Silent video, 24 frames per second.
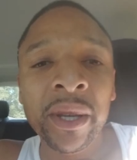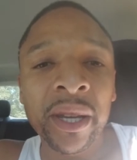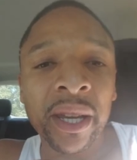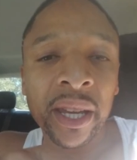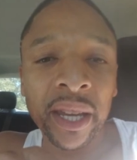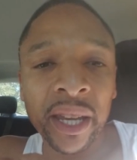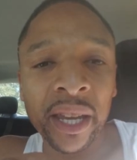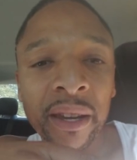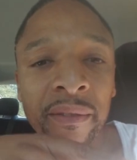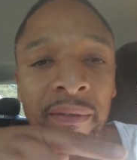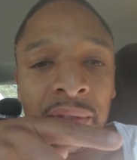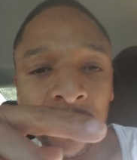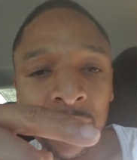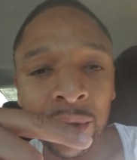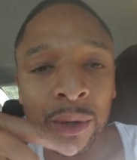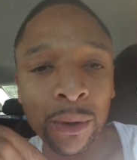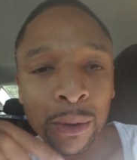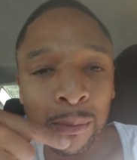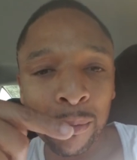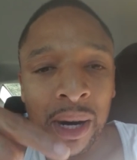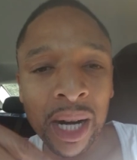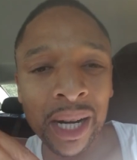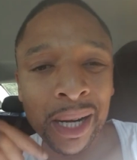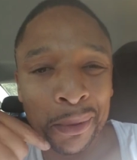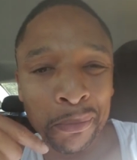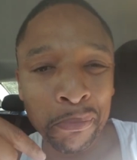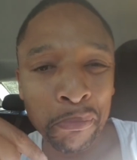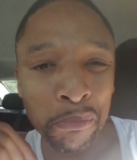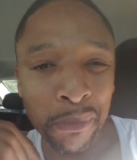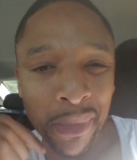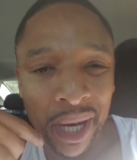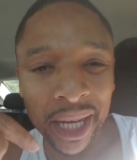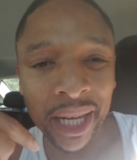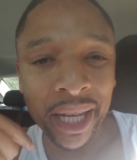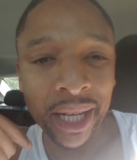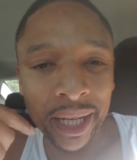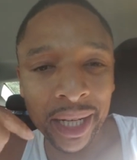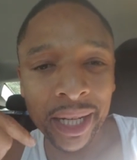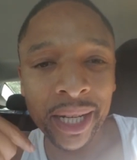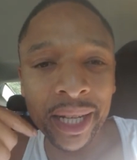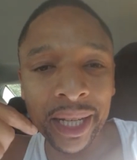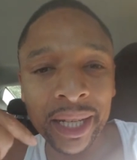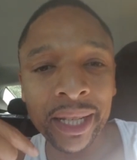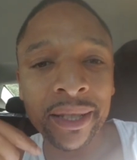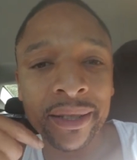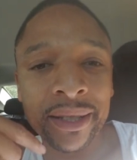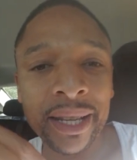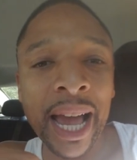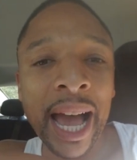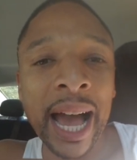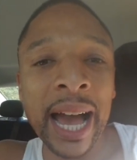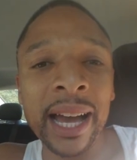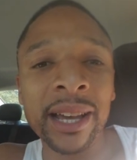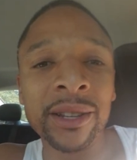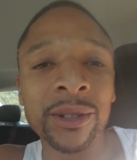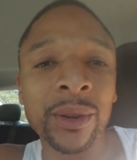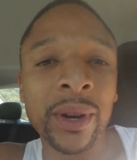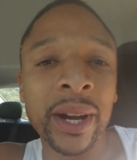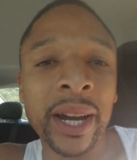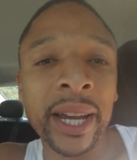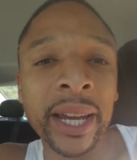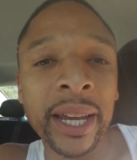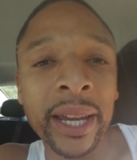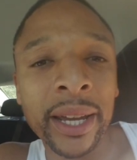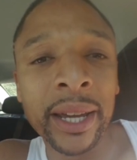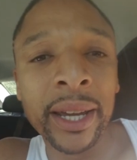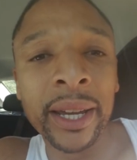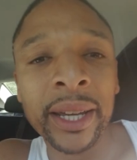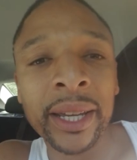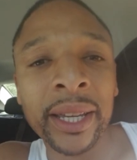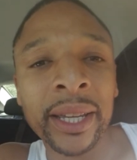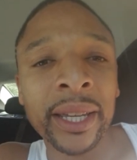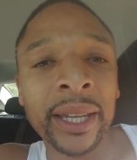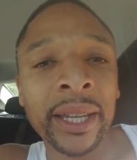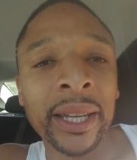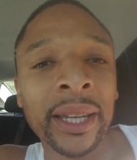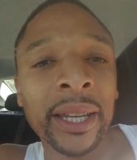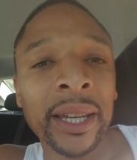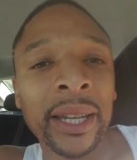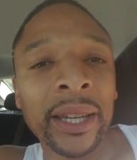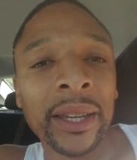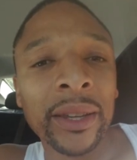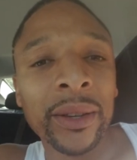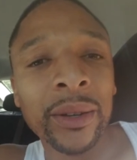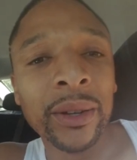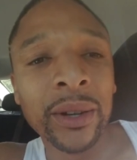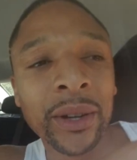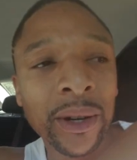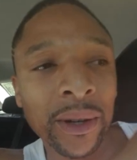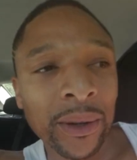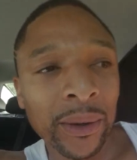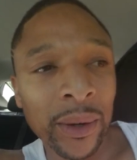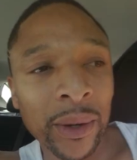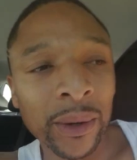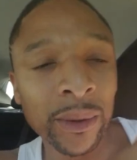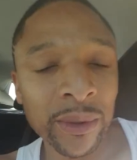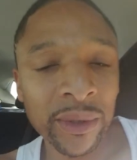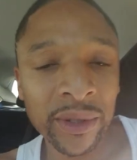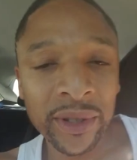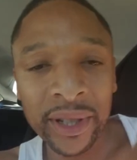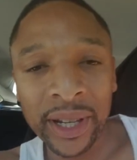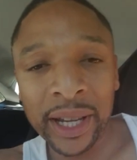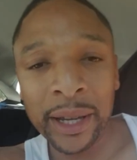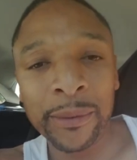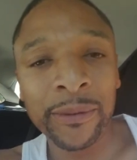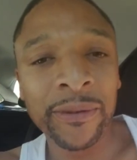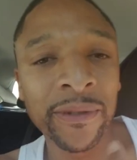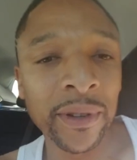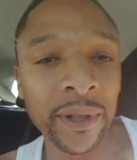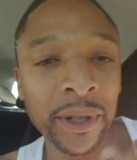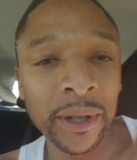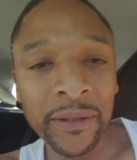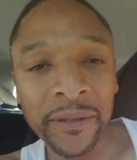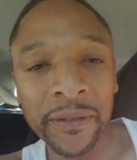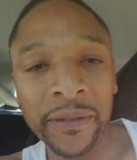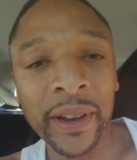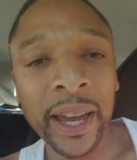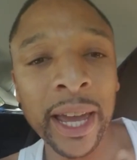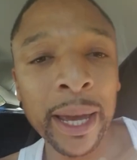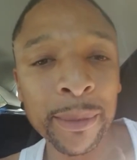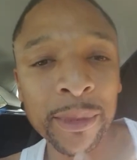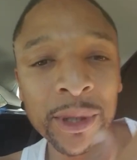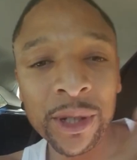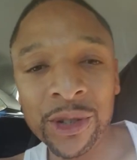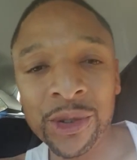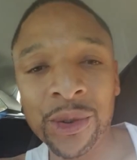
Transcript: and give it to about a million of these guys right here. You know, don't save from the family